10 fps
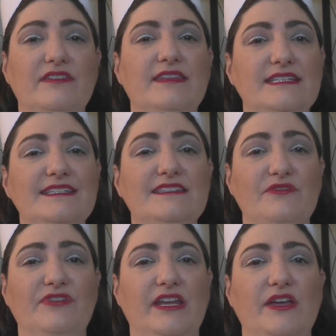this is a
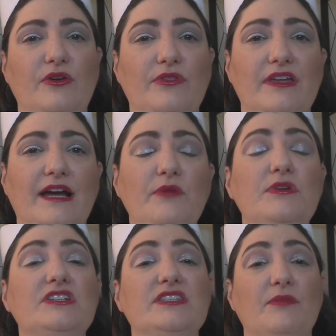video that I
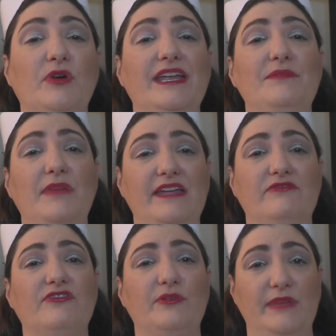wish someone had made
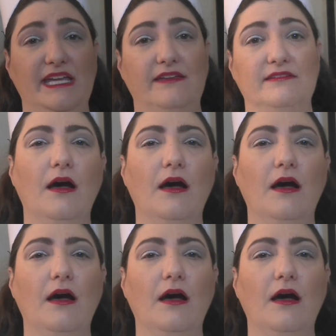for me.